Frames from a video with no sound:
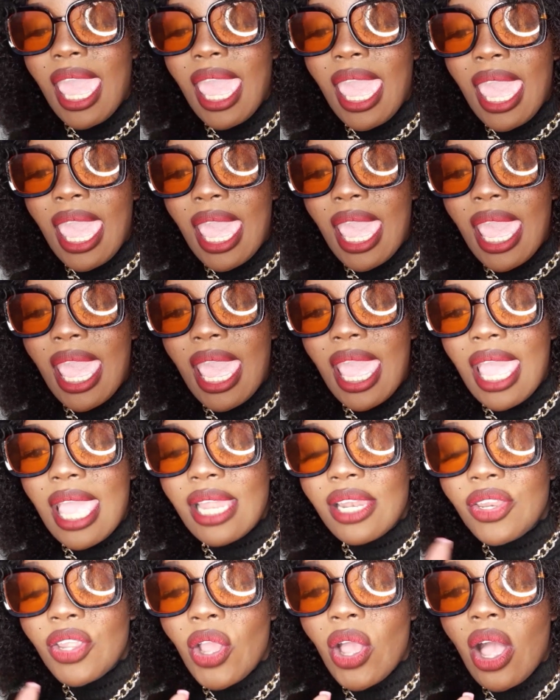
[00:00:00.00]

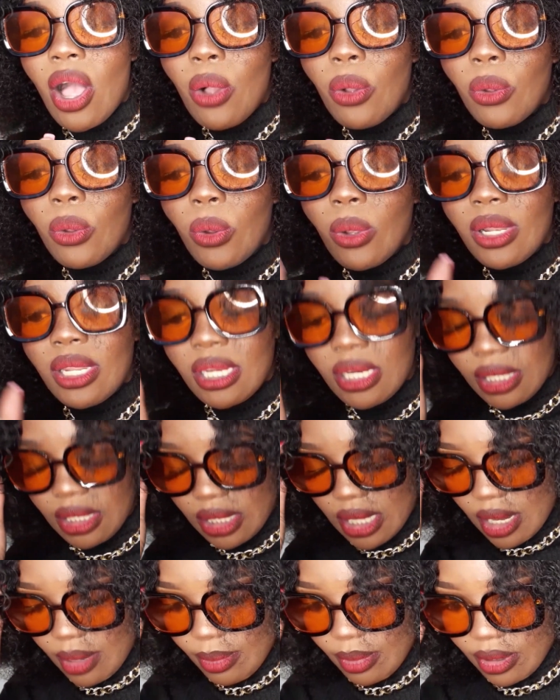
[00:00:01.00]
And yeah, I'll call it a
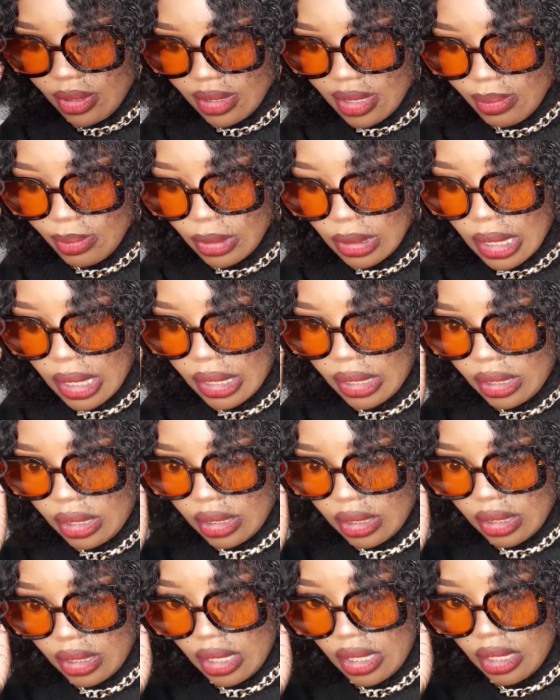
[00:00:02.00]
day because I'm
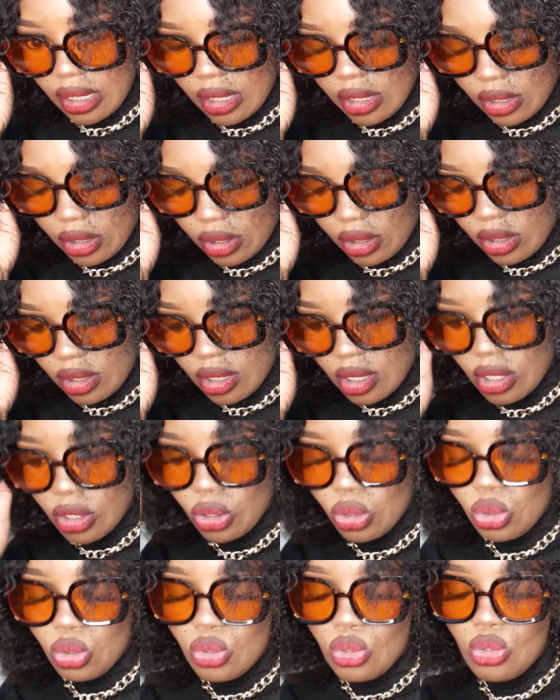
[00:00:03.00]
tired and it's
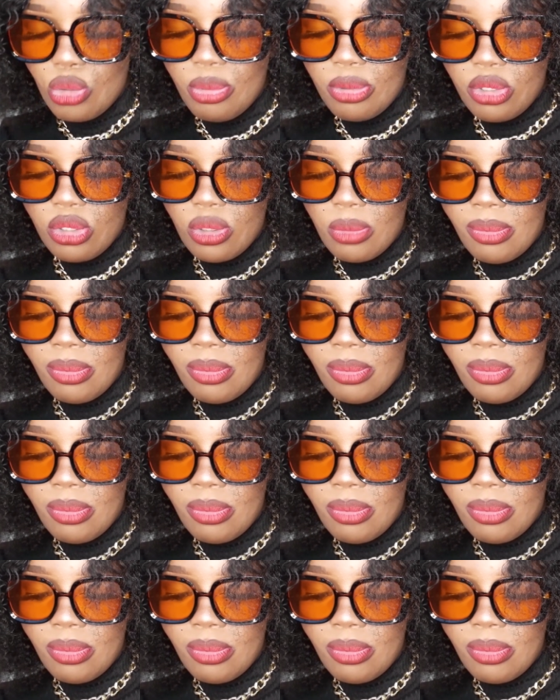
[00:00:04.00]
super